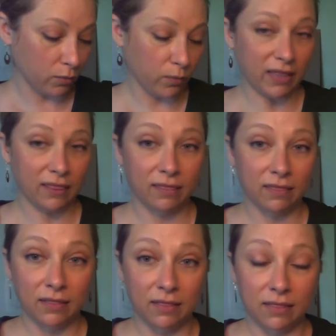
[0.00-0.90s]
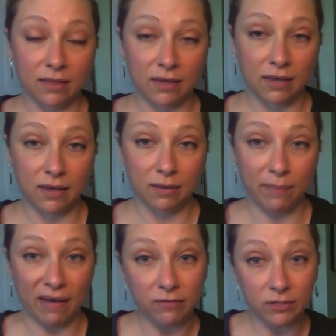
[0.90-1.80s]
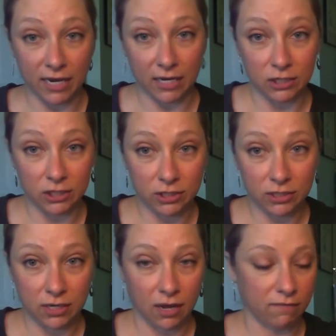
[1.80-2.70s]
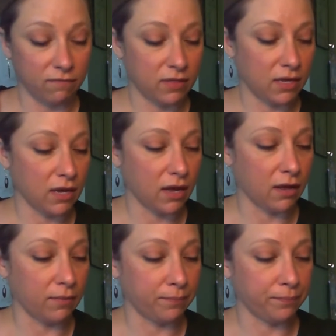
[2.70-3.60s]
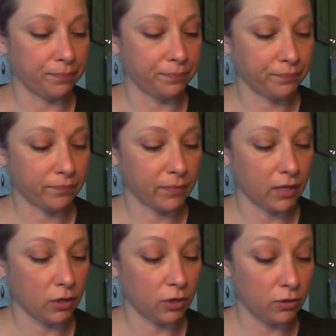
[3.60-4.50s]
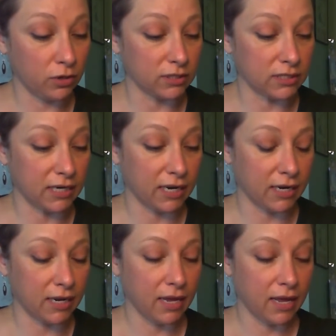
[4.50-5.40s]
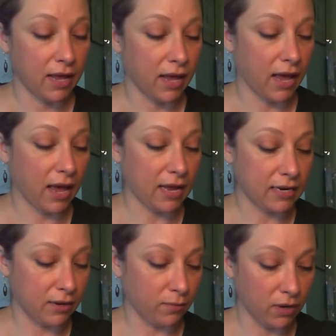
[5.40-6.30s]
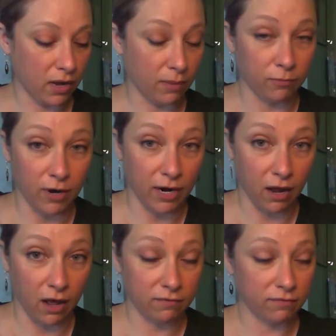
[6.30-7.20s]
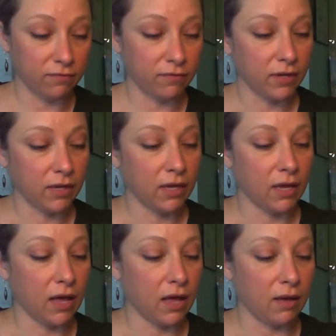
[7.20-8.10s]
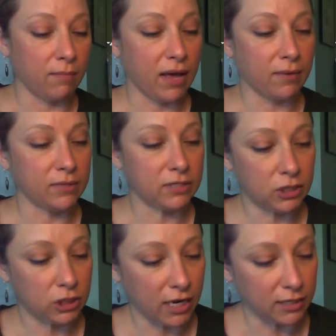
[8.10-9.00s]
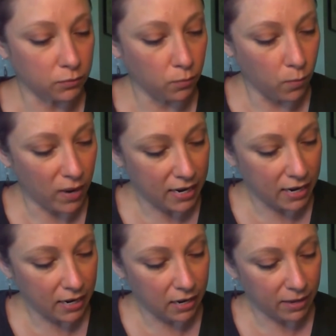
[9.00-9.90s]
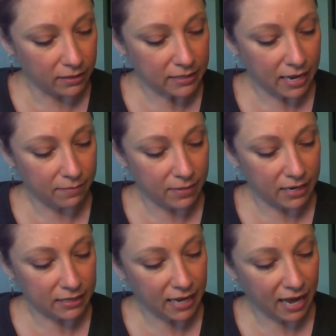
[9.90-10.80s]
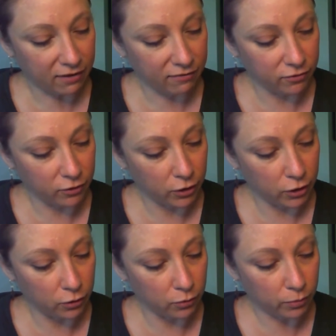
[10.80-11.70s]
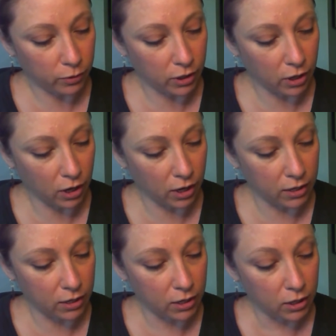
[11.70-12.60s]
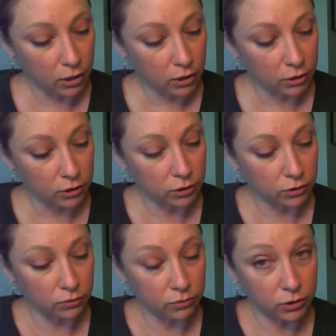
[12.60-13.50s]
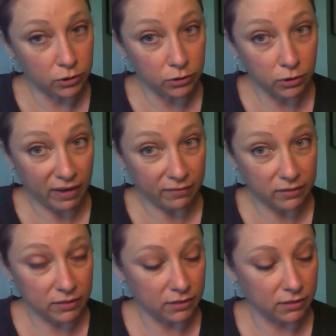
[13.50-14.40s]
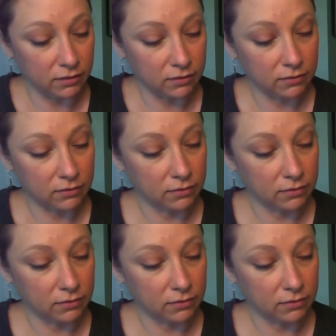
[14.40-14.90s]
with the beveled edge of the cuticle stick, and it will come right off. I would suggest waiting about 10 minutes after you put it on to do to